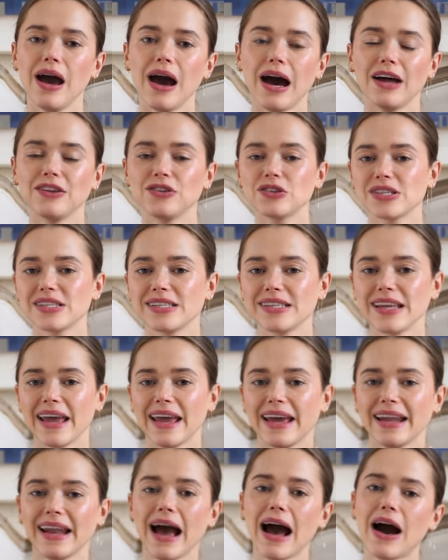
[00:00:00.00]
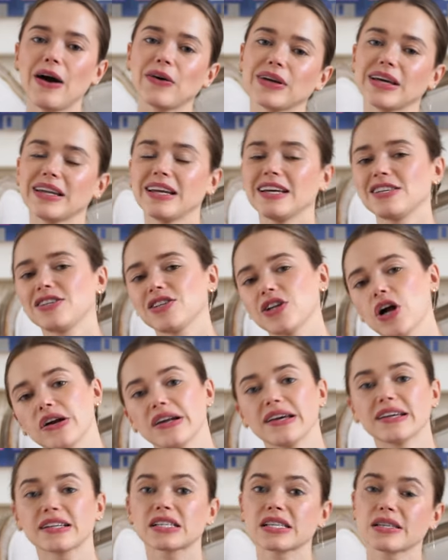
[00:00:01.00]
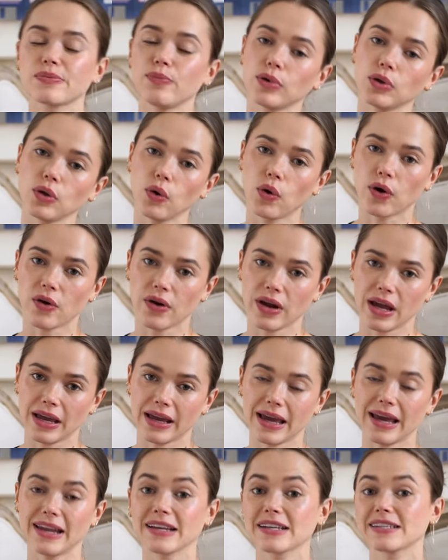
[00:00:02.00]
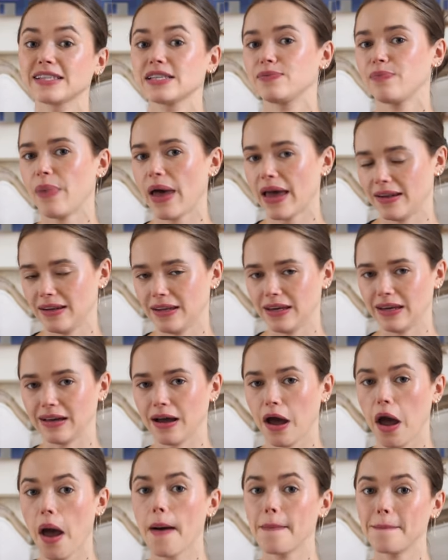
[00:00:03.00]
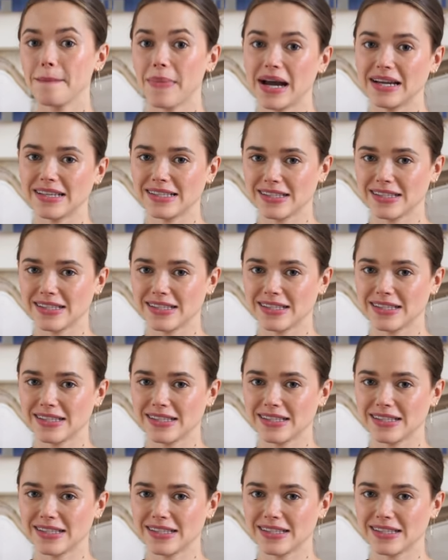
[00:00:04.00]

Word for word: understand how can I start exploring and expanding my